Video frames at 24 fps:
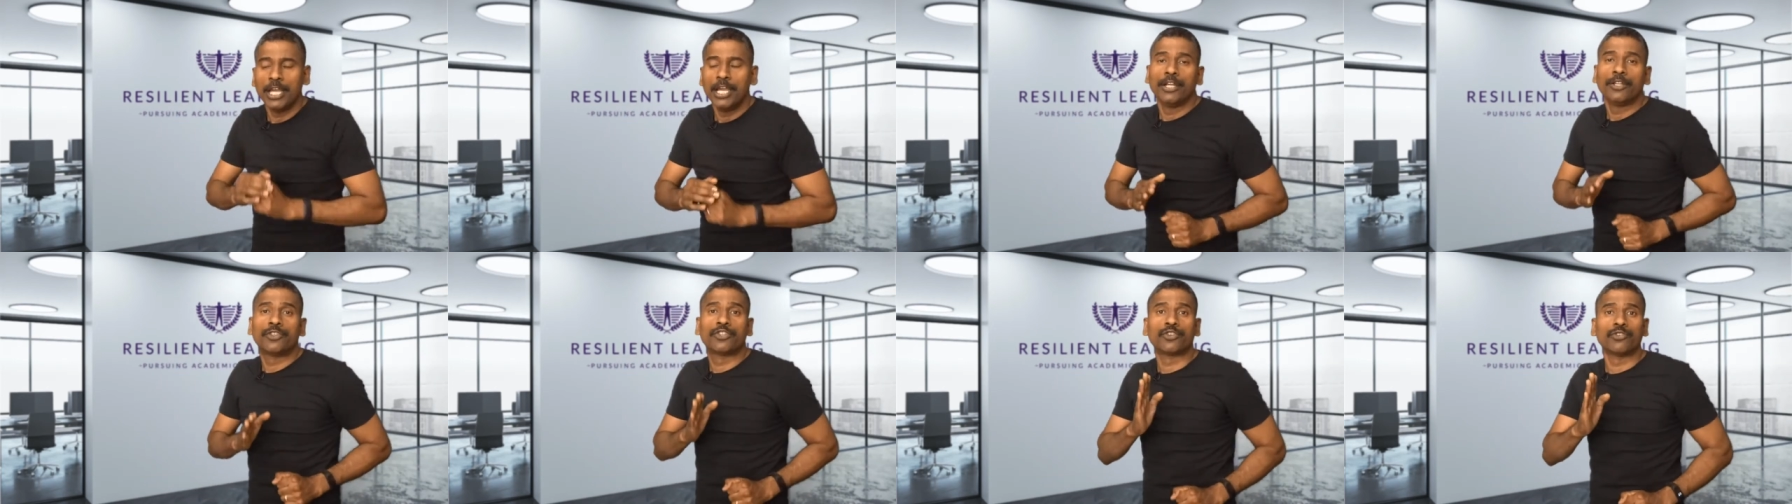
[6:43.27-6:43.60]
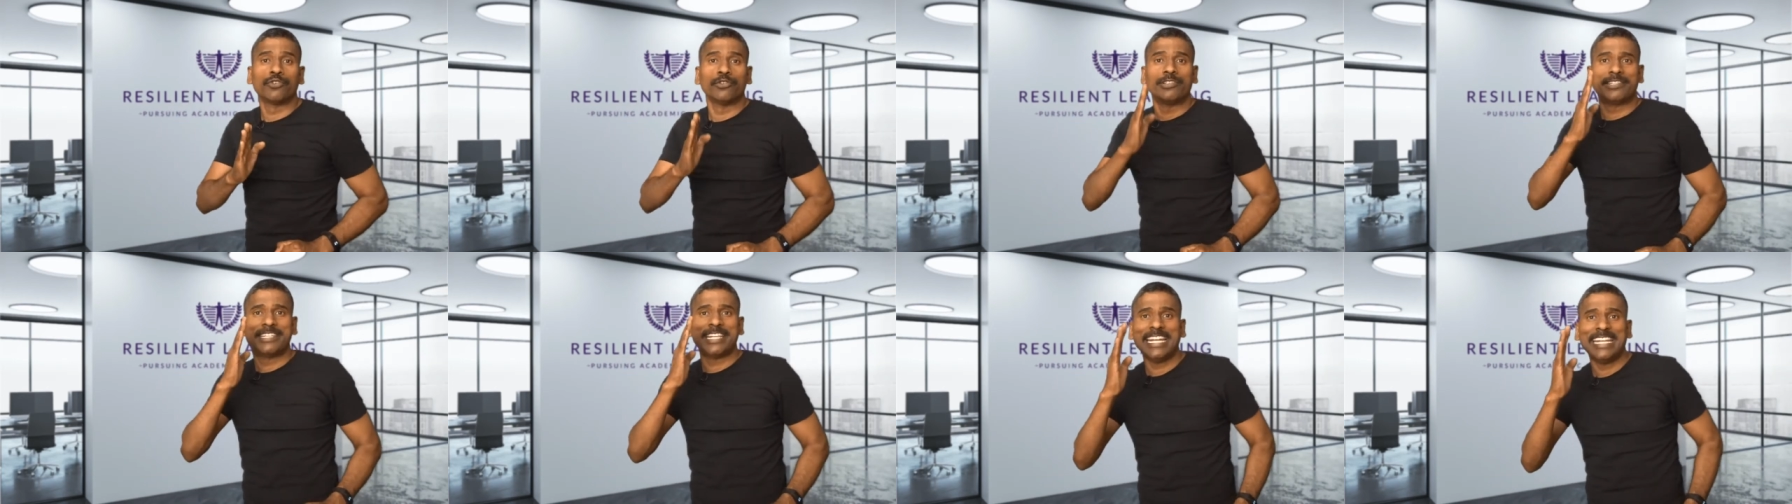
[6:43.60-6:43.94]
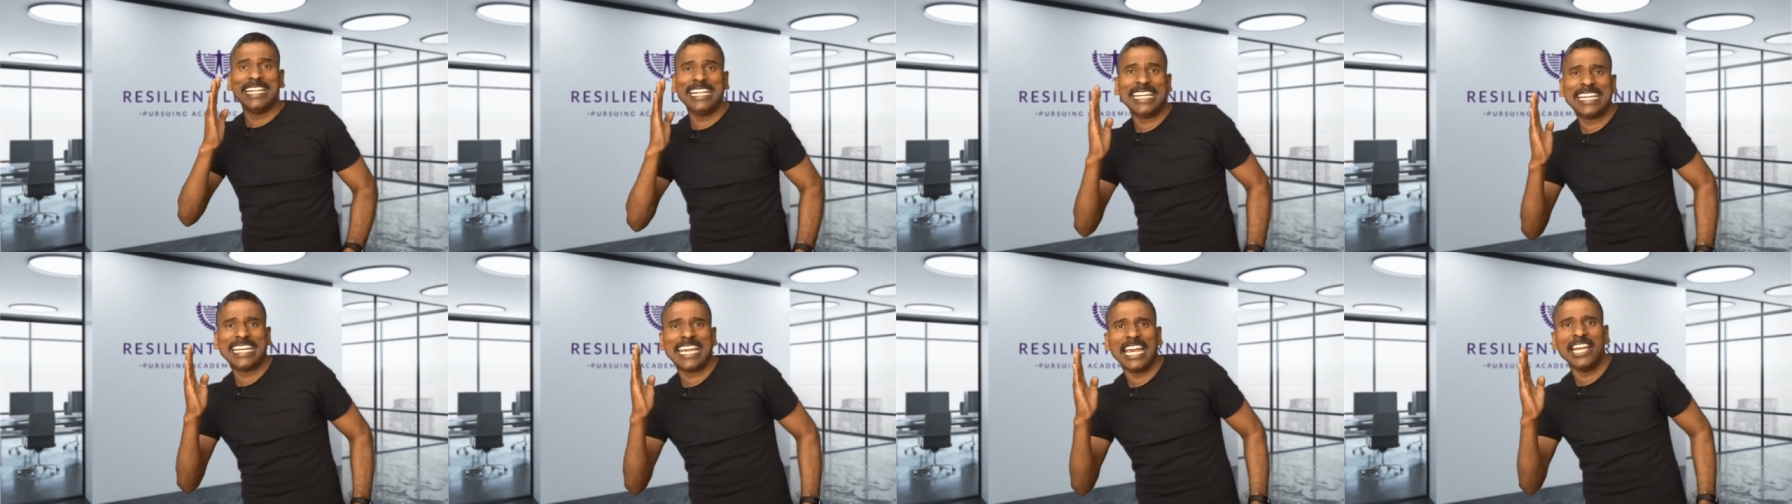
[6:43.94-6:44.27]
through
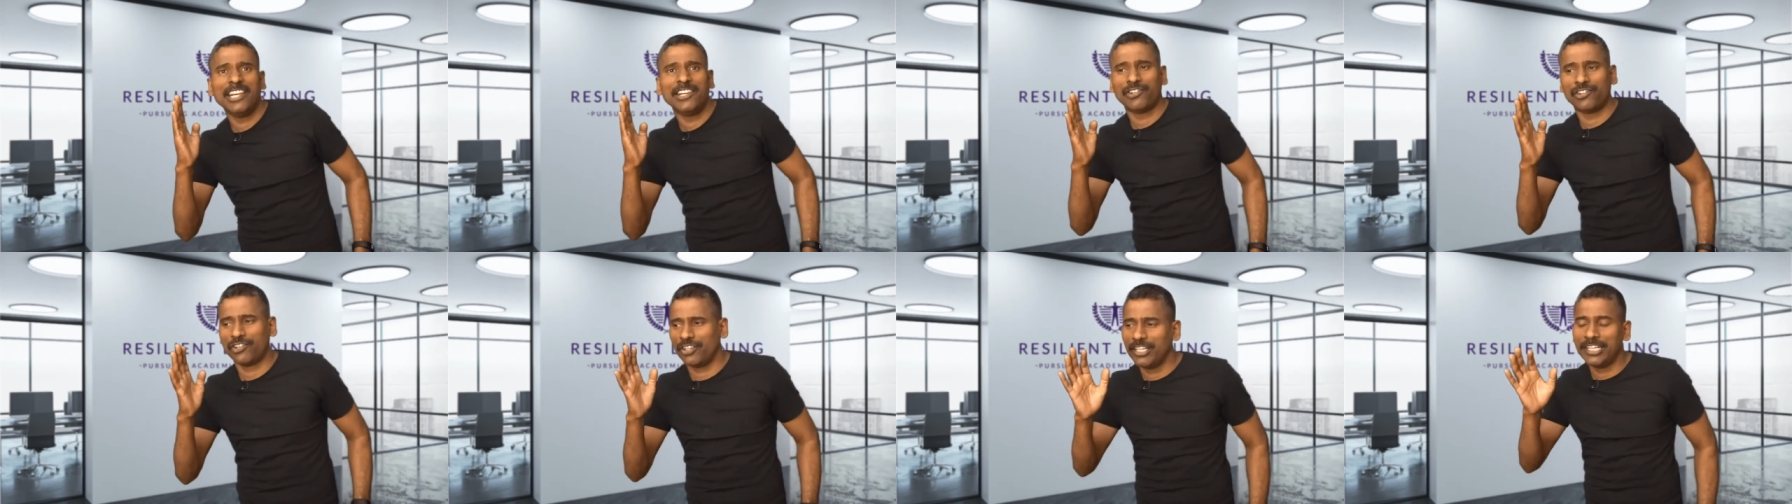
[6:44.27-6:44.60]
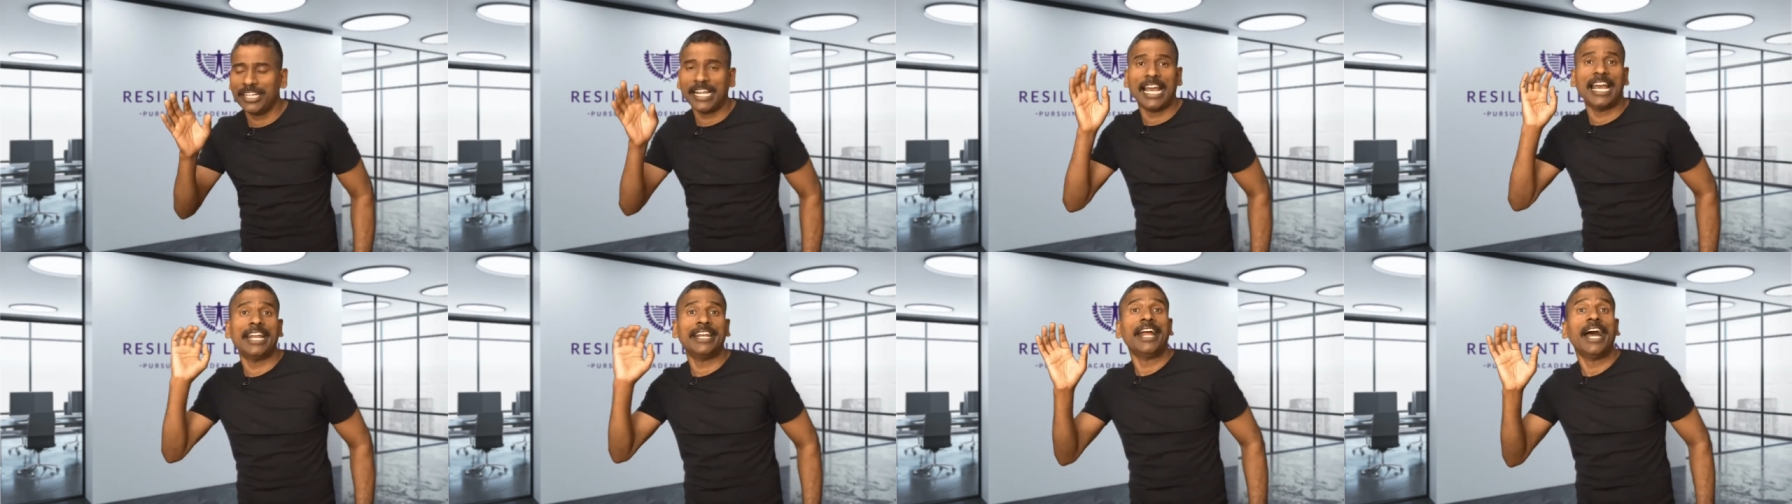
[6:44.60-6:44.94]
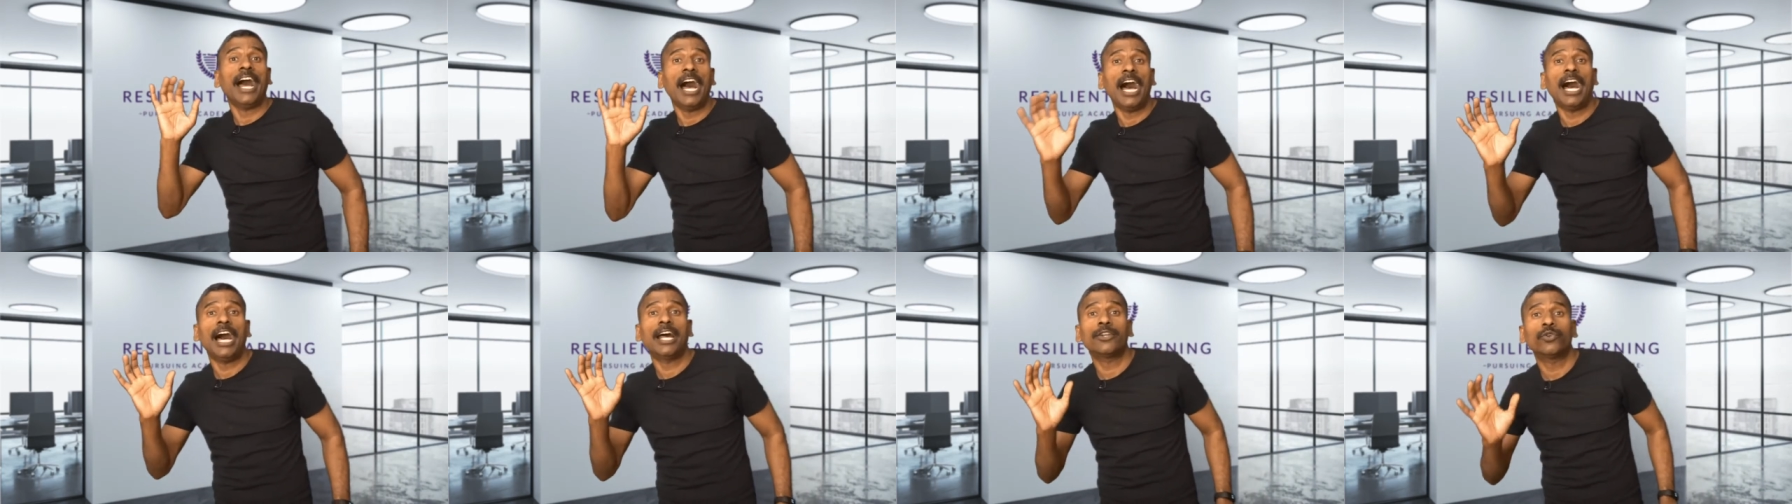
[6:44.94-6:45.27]
dedication and
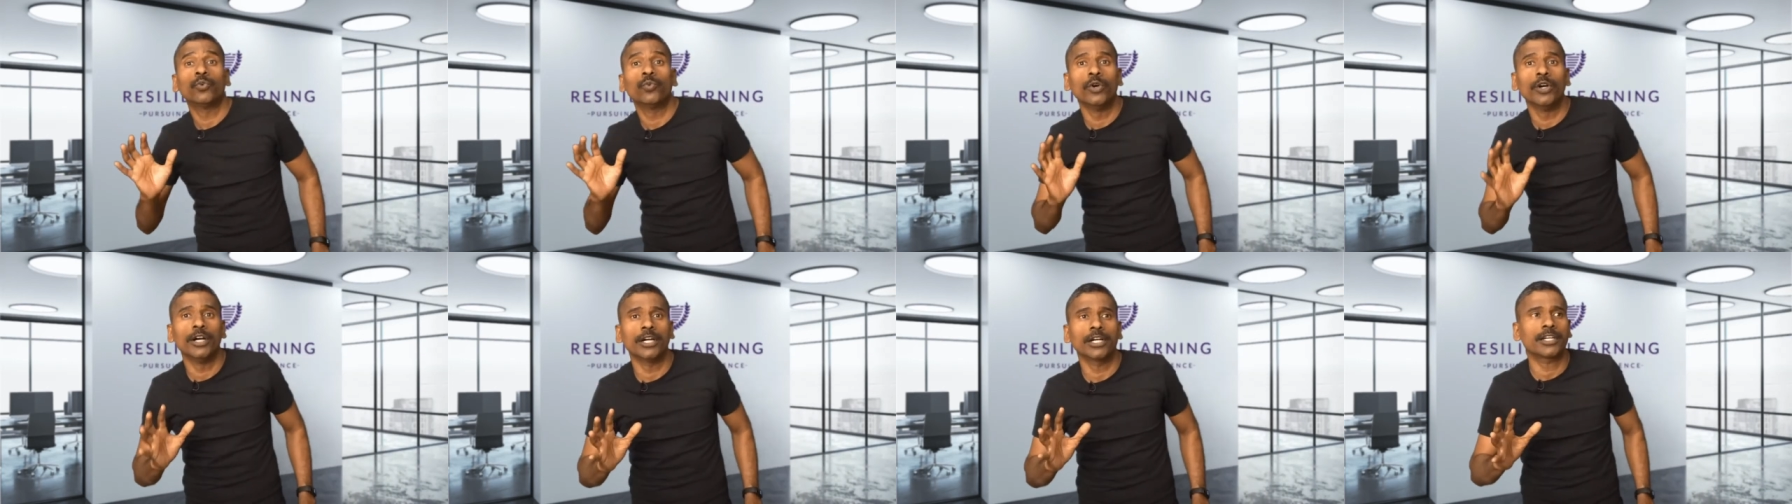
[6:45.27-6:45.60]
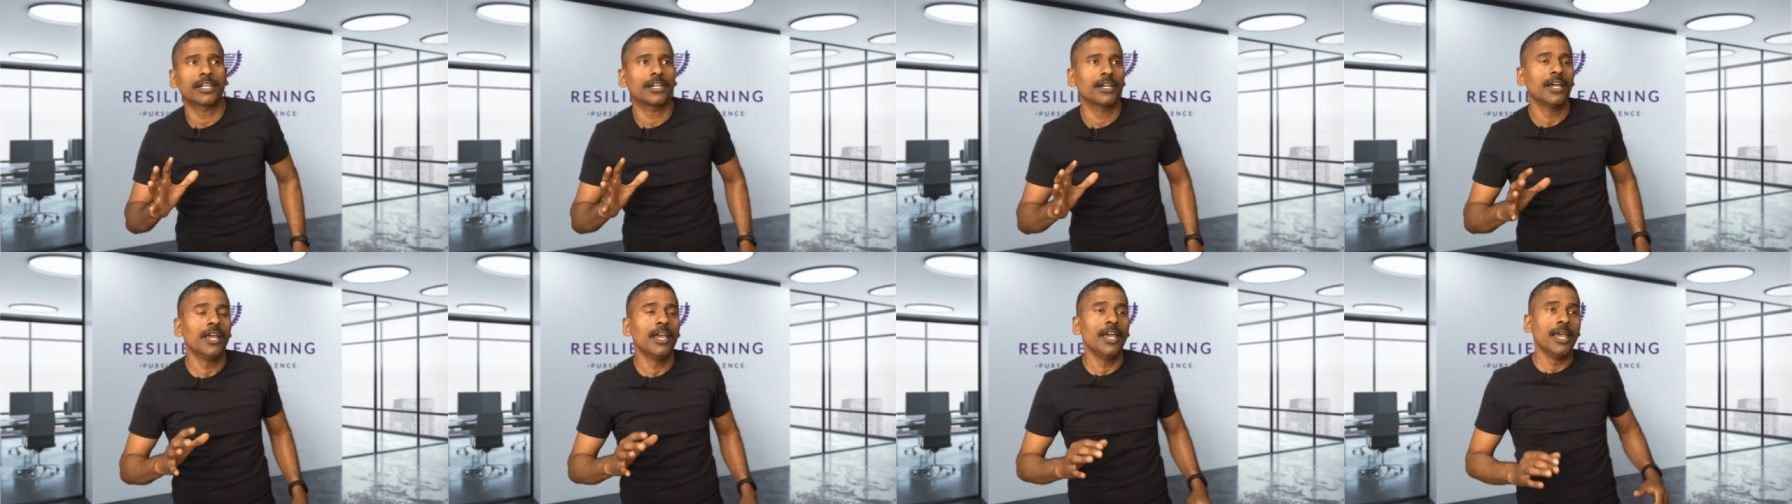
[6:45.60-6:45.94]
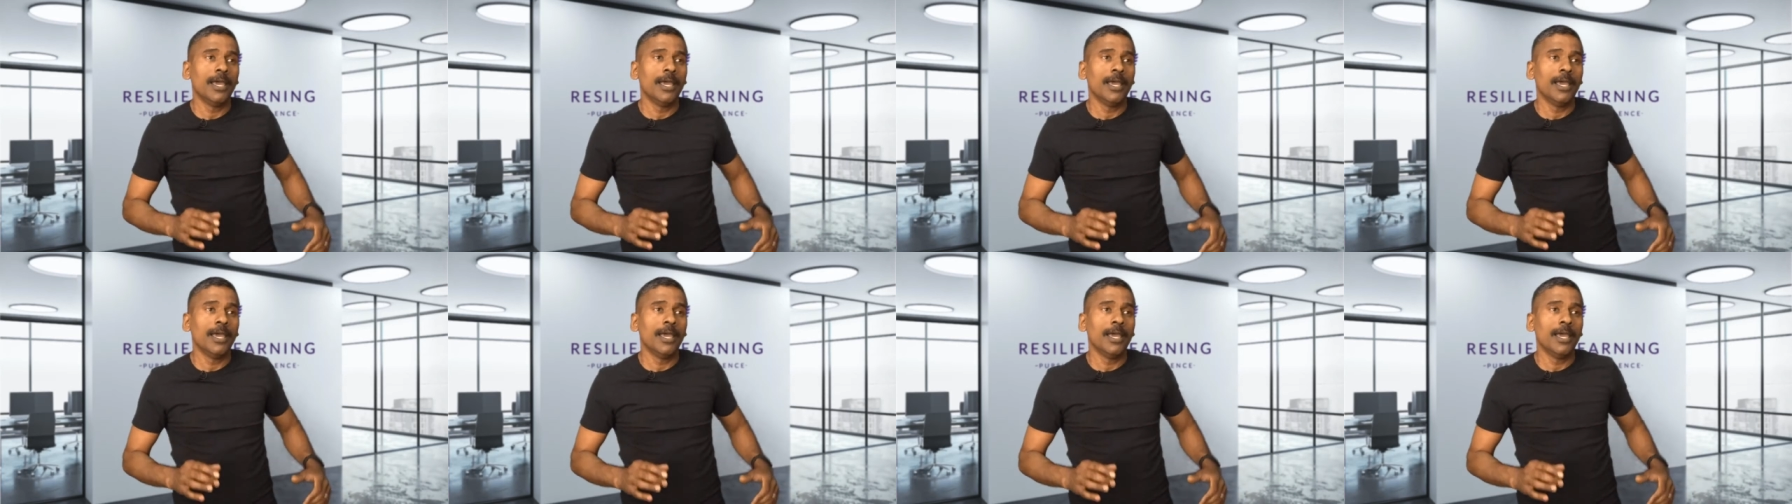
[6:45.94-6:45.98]
hard work.